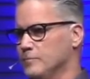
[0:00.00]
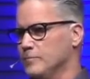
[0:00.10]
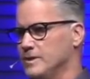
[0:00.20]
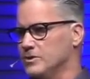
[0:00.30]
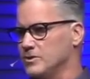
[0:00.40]

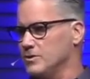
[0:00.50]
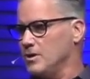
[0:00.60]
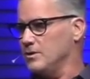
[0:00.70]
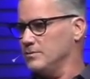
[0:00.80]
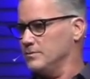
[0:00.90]
These are
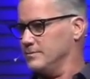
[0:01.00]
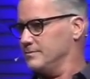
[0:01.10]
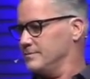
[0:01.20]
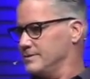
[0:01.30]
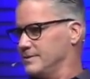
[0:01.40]
all
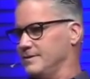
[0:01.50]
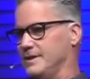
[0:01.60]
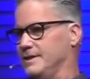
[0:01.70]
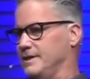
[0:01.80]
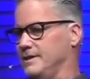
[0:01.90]

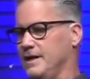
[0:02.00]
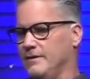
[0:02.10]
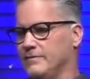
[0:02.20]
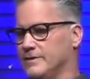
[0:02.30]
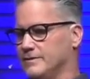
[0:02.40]
in
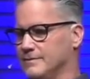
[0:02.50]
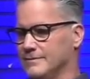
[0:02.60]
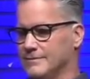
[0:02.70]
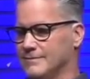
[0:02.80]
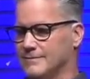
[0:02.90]
heaven.
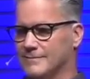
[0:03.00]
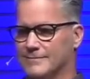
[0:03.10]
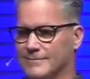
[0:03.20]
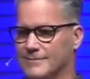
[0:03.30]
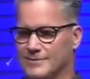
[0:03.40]

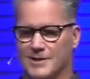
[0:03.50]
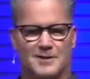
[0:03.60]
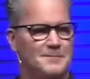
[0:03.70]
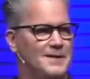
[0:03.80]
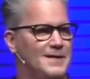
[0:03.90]
There's not
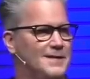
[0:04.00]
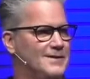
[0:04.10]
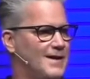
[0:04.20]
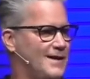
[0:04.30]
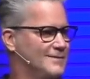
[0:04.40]
going to be any of
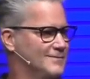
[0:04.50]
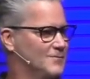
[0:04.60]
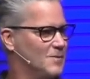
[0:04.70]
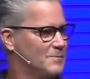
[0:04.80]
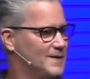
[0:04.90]
that. There
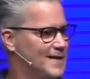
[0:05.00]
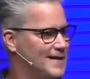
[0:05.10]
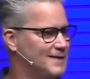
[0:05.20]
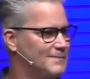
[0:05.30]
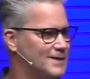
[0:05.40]
won't be
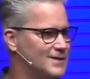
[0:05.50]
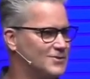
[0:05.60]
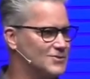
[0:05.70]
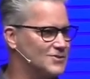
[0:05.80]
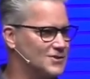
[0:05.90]
anybody
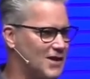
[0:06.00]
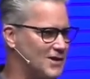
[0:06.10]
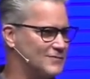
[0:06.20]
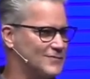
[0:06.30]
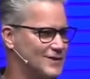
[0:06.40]
who's
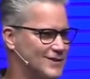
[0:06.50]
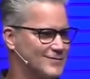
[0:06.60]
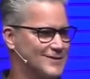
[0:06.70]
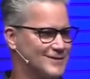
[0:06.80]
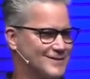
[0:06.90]
not
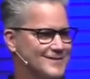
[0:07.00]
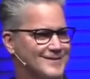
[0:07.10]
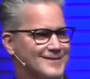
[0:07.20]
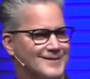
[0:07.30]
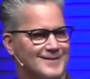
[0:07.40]
forgiven.
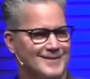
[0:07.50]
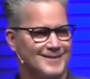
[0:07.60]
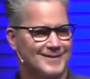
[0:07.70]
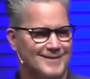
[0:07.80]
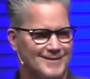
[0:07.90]

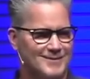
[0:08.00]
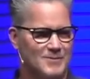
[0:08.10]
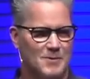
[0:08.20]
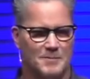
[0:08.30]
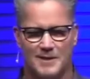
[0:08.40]
There
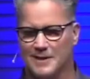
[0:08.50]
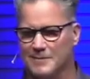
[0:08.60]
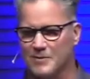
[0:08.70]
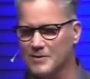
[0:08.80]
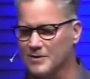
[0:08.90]
won't be any
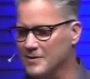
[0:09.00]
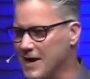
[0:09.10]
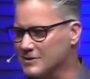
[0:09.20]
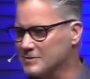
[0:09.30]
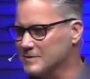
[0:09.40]
more
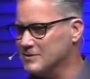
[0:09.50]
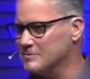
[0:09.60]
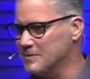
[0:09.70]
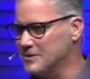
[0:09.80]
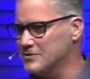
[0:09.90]
harassment,
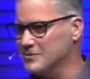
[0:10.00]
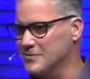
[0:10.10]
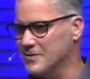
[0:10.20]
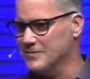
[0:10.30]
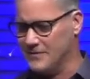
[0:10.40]
spiritual
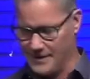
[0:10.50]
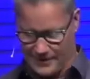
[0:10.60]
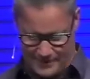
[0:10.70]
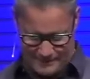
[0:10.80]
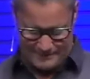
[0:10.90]

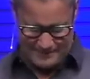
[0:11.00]
warfare.